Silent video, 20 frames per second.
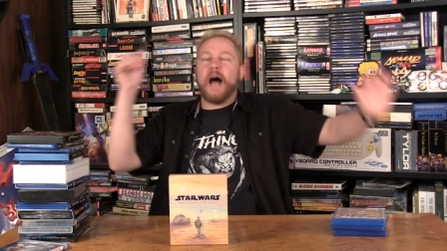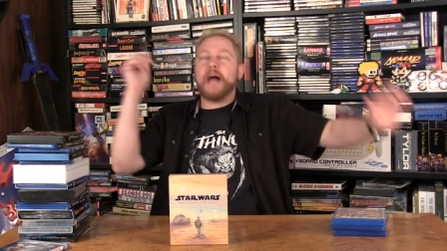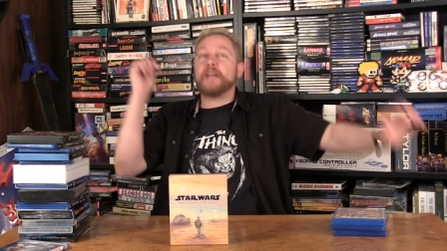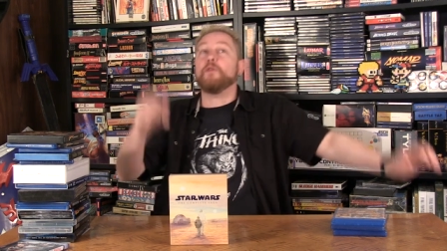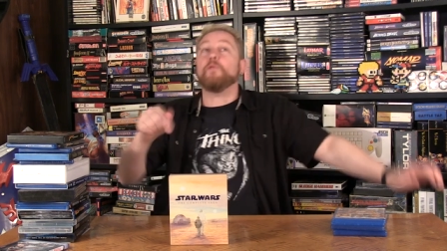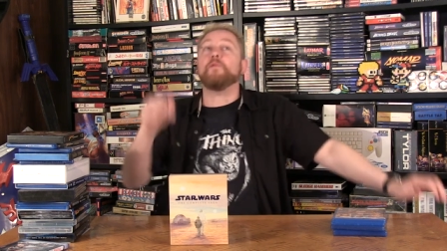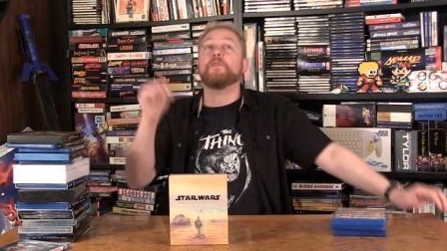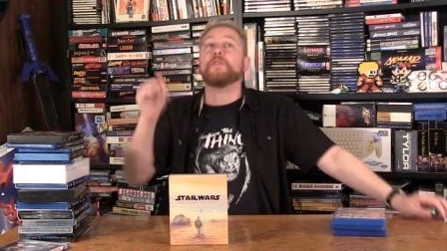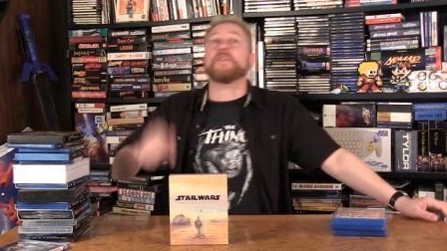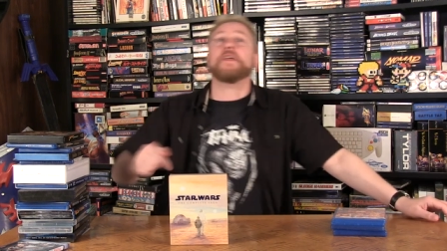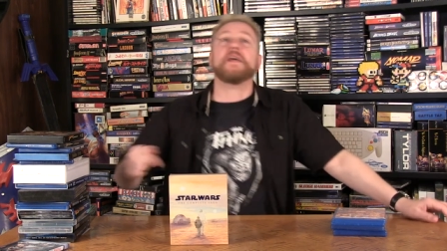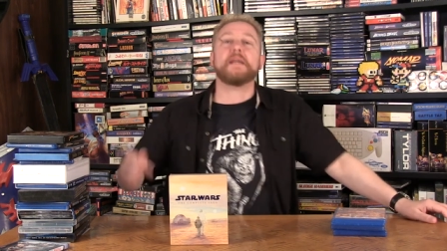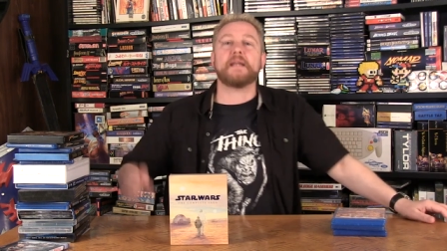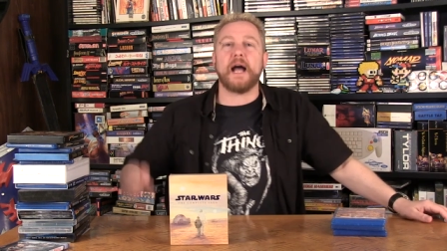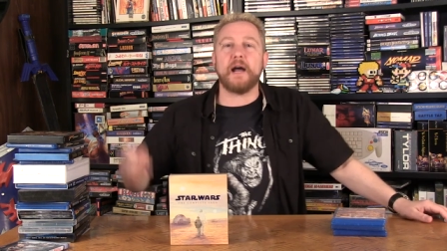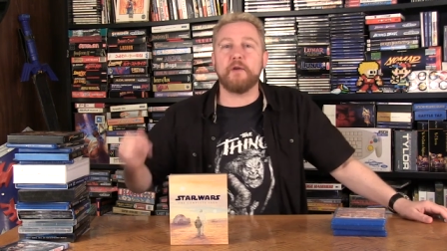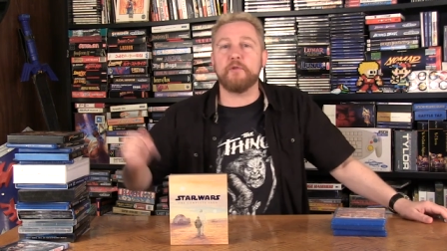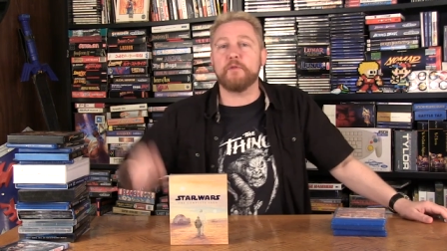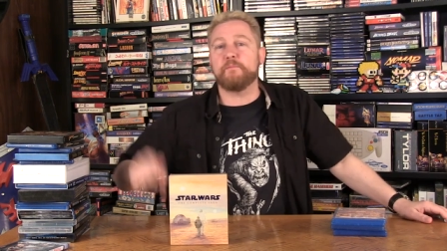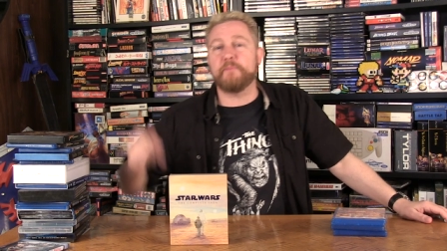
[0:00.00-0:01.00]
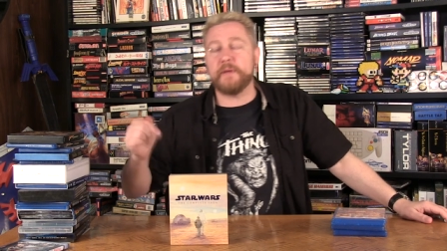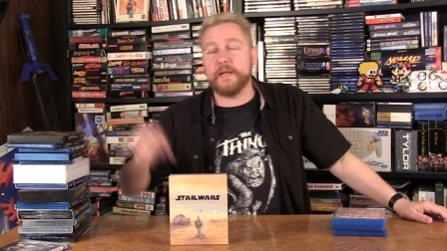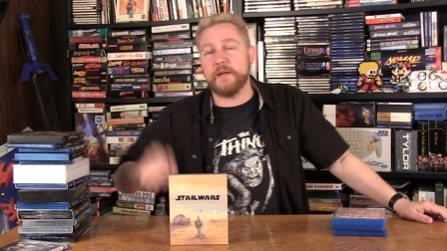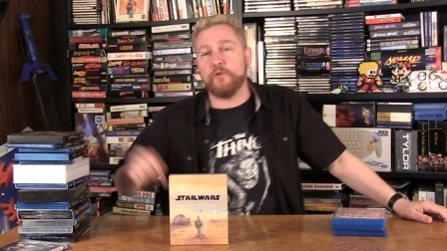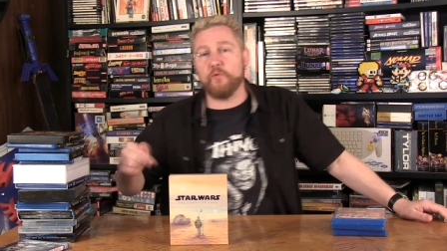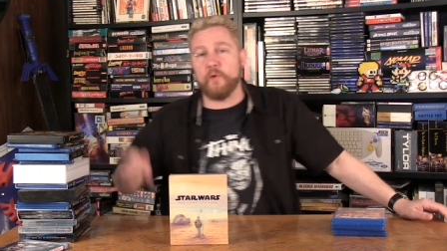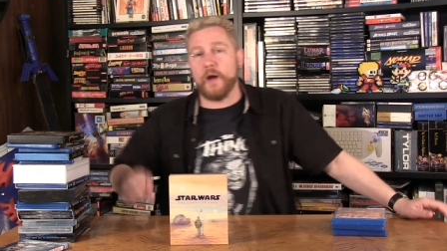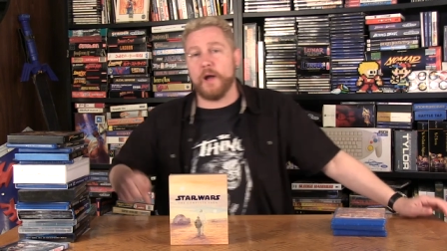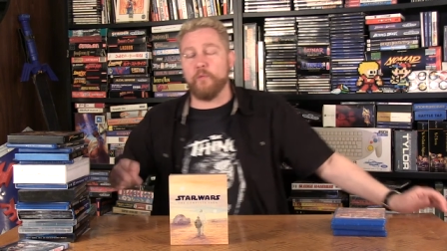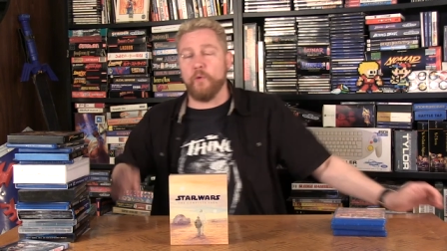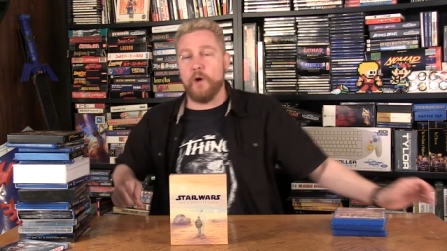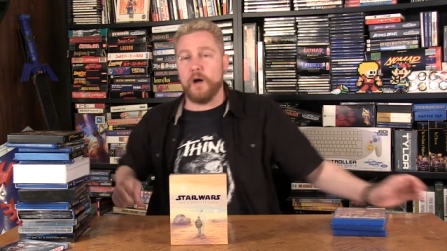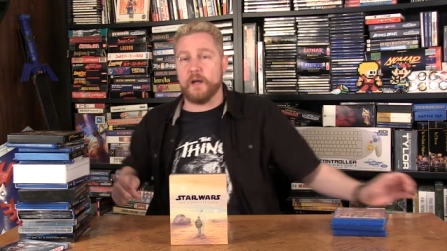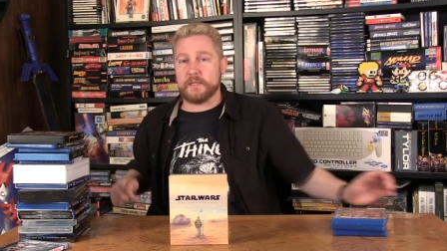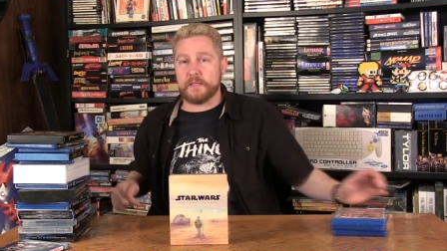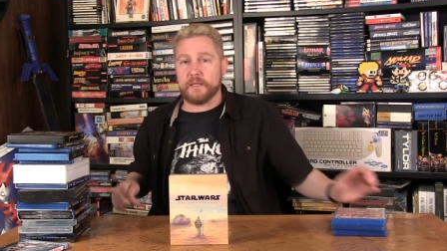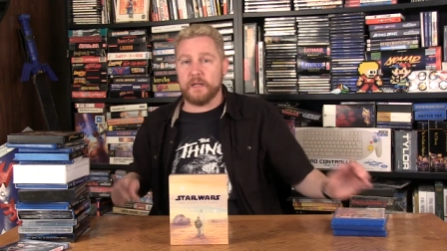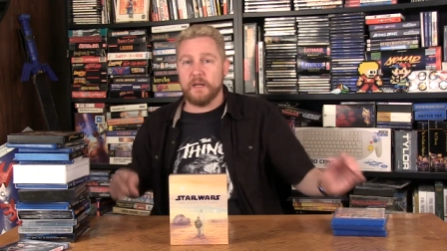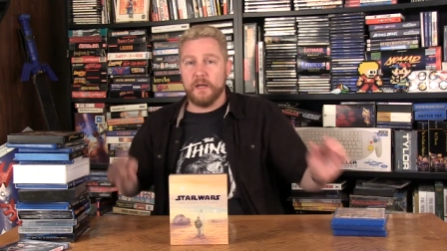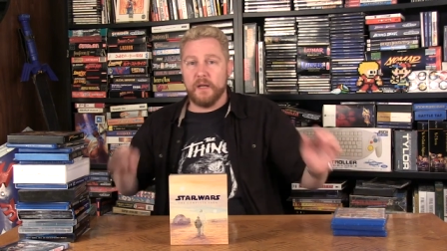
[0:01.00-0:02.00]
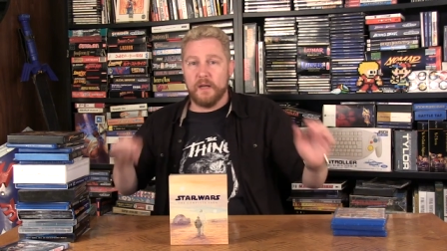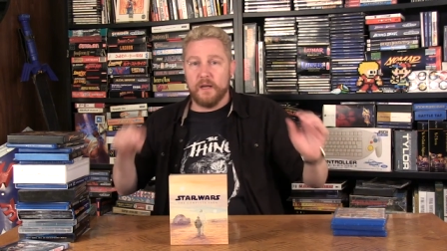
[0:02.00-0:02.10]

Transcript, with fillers: I don't think I would be who I was